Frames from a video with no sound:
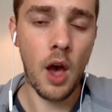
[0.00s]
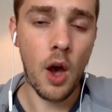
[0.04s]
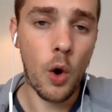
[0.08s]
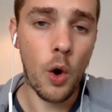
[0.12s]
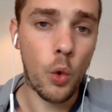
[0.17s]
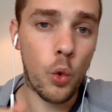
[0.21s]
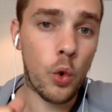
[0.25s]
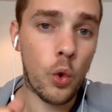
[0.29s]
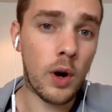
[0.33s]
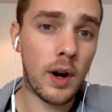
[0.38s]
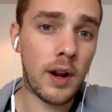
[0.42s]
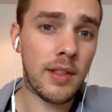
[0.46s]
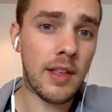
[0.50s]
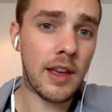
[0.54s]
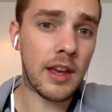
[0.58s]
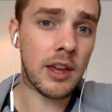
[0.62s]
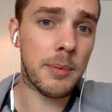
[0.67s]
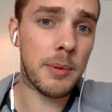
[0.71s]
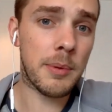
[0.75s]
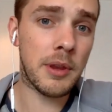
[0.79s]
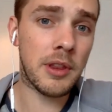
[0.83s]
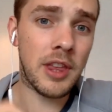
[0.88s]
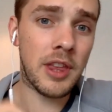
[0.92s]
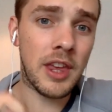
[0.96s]
What is that
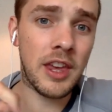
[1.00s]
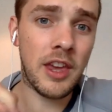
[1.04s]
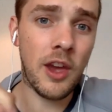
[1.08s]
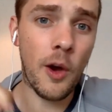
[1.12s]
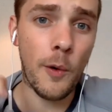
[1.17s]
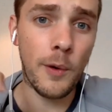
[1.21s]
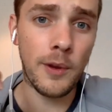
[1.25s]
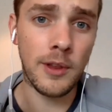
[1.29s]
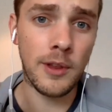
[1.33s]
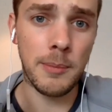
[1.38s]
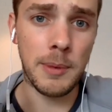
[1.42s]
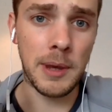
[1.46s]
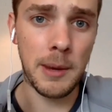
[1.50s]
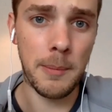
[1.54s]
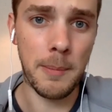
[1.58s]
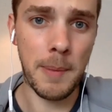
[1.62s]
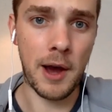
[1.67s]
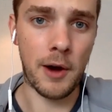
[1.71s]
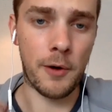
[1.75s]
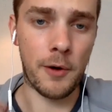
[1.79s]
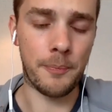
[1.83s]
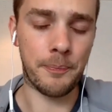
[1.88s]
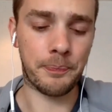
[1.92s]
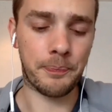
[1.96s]
community going to be
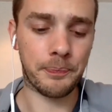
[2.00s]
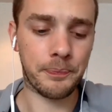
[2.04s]
about?